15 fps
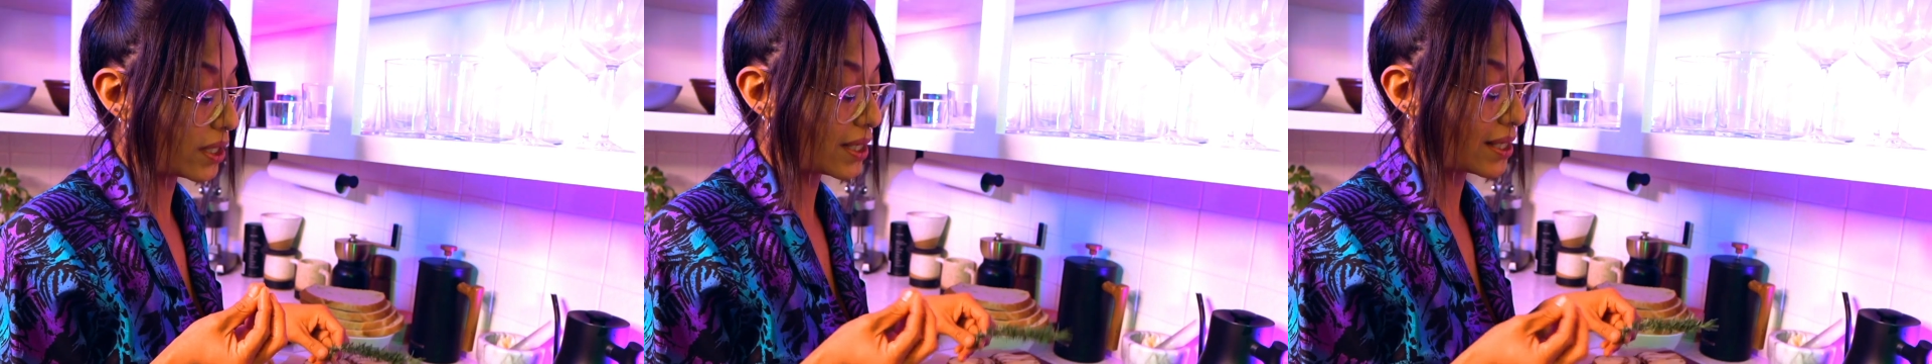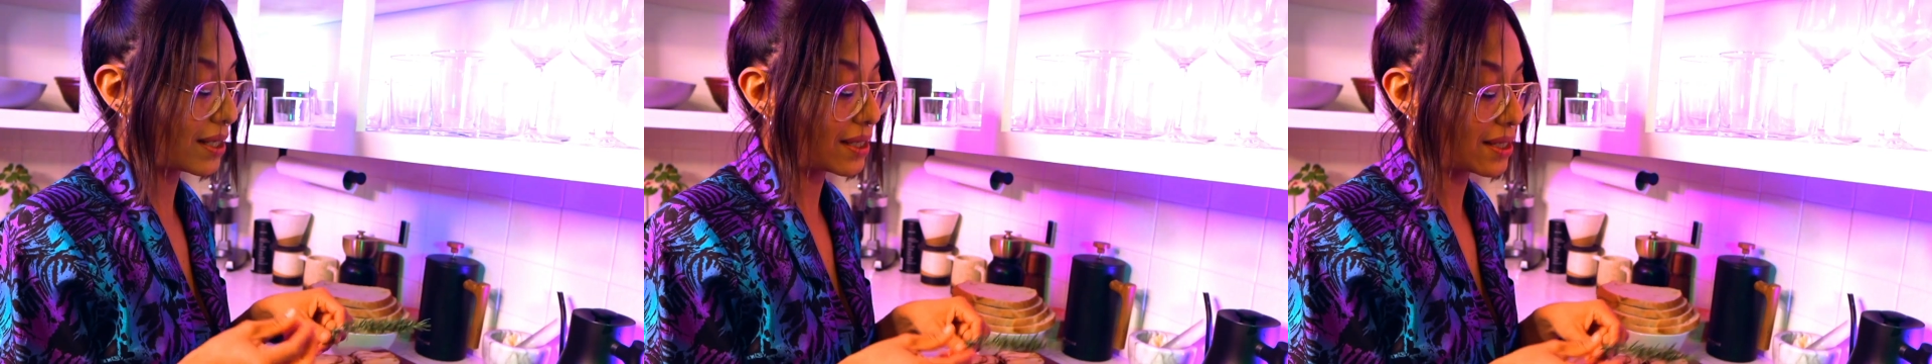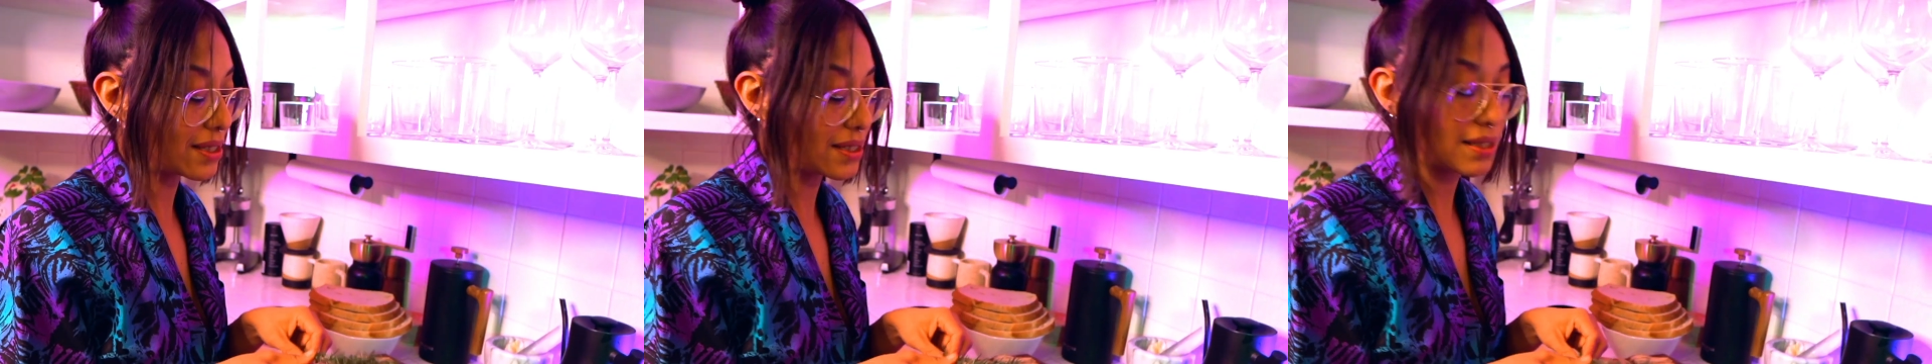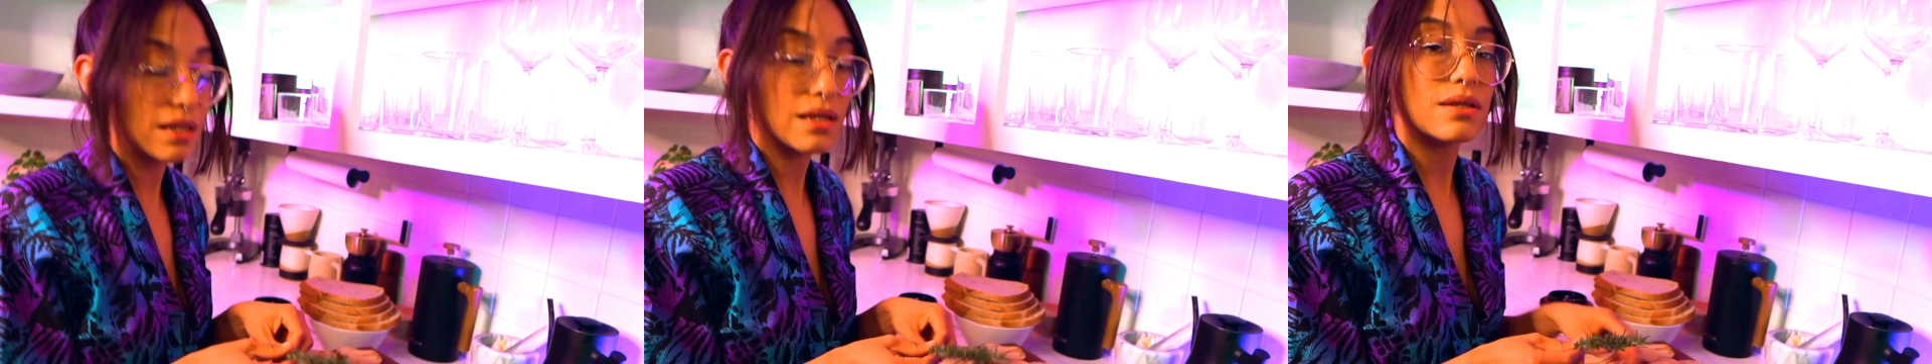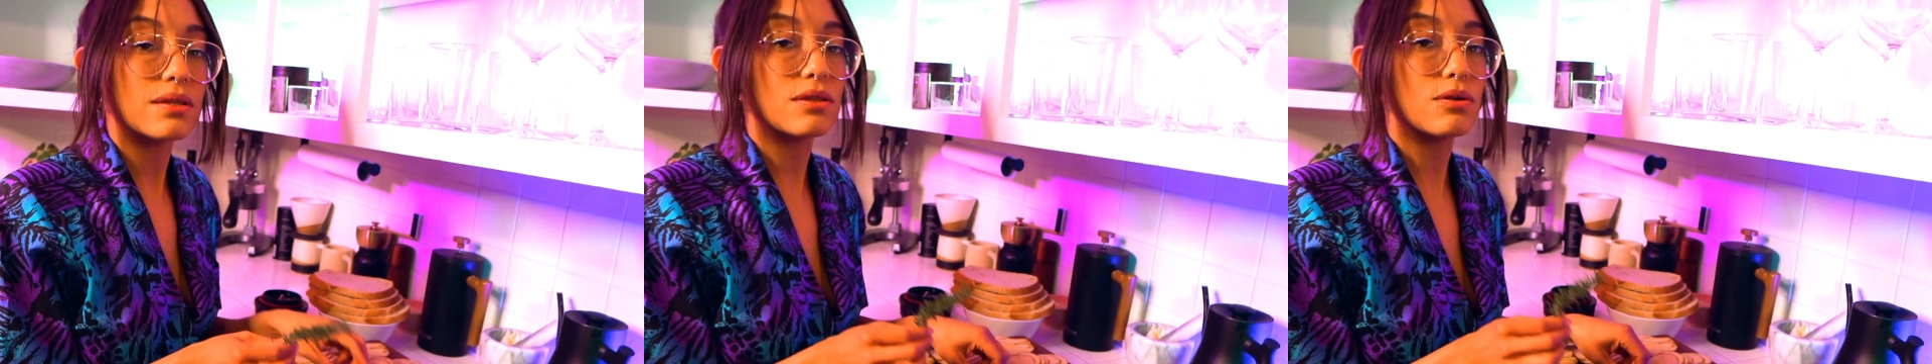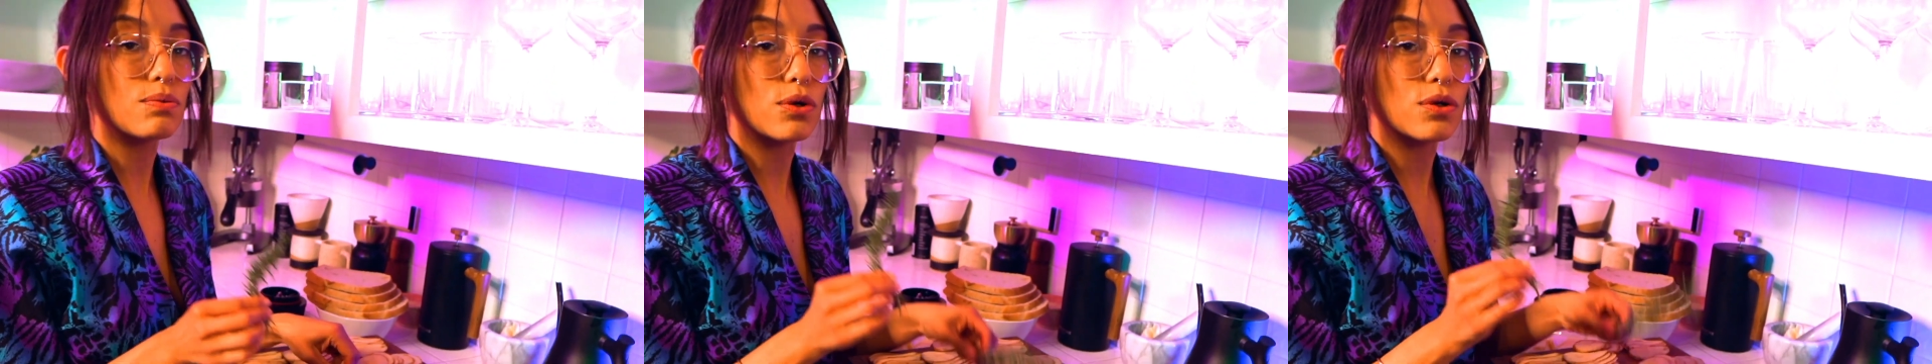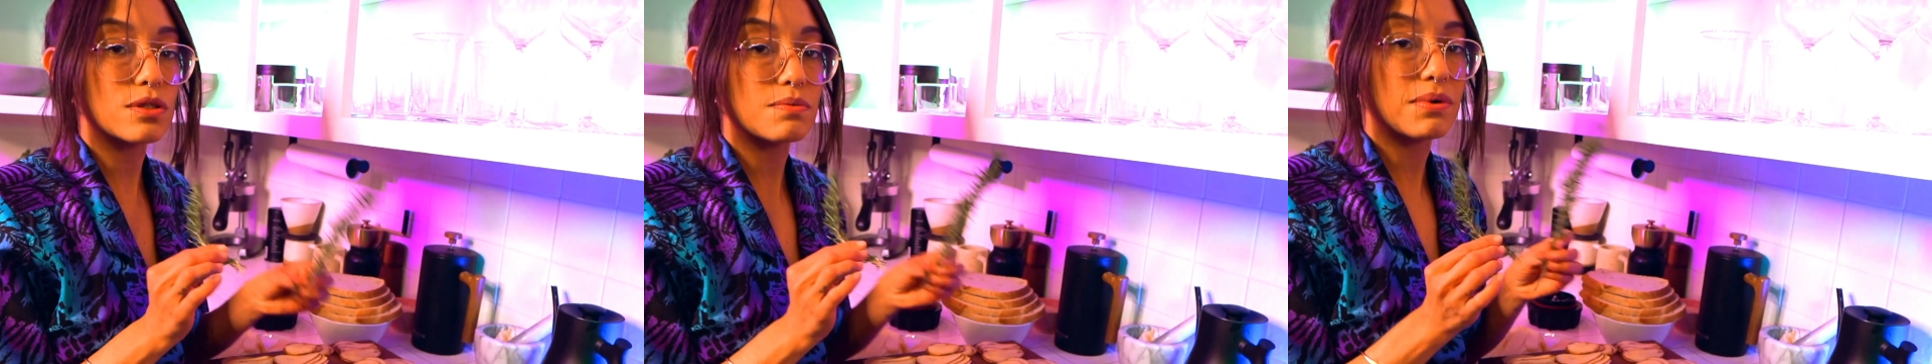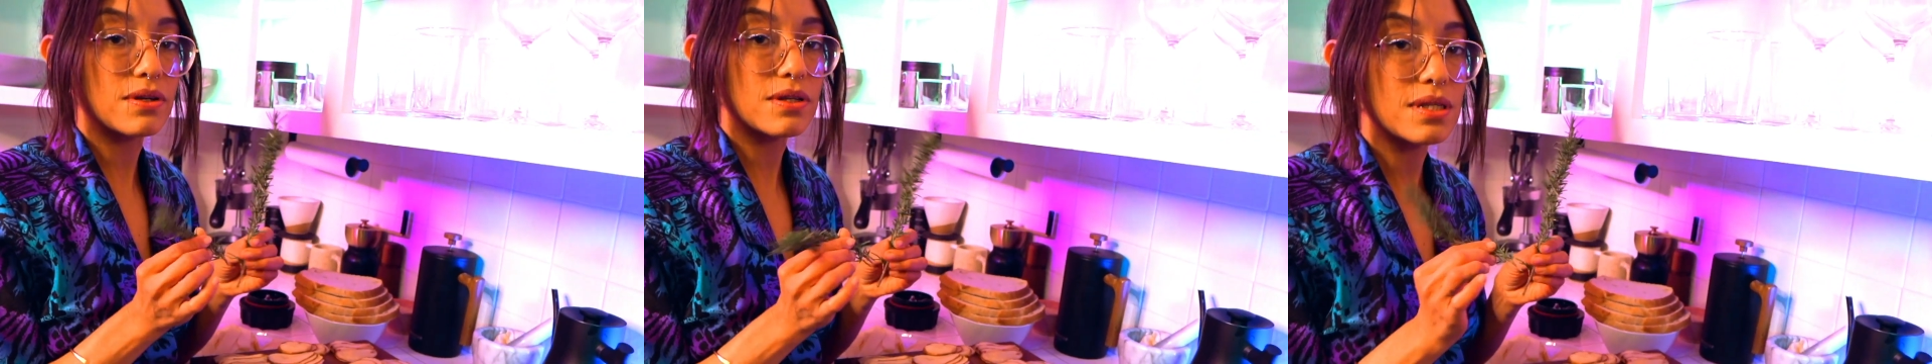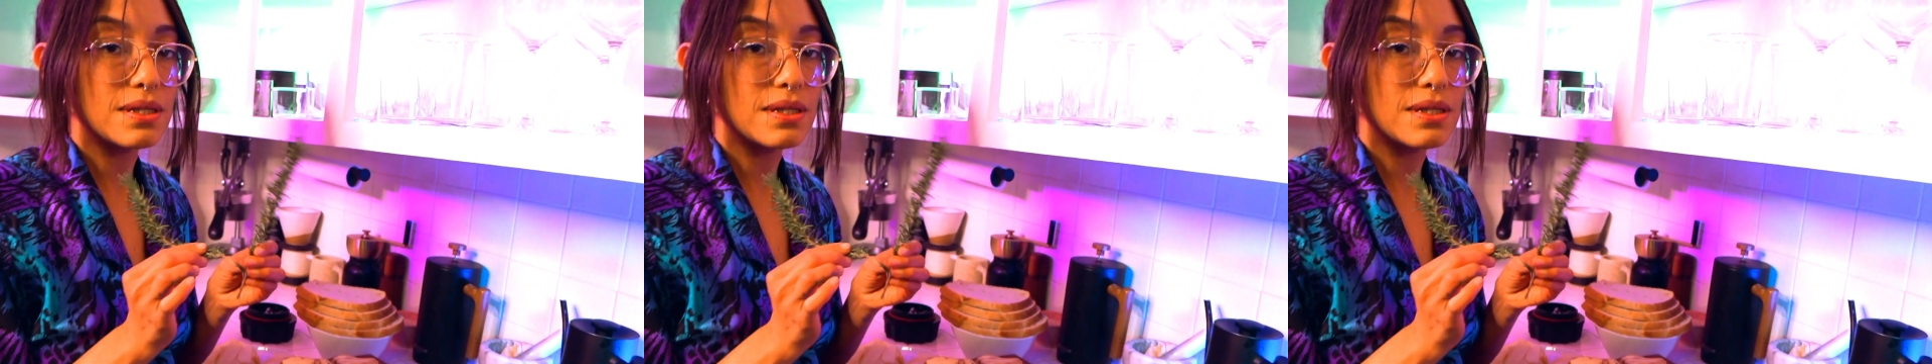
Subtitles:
It is the rosemary.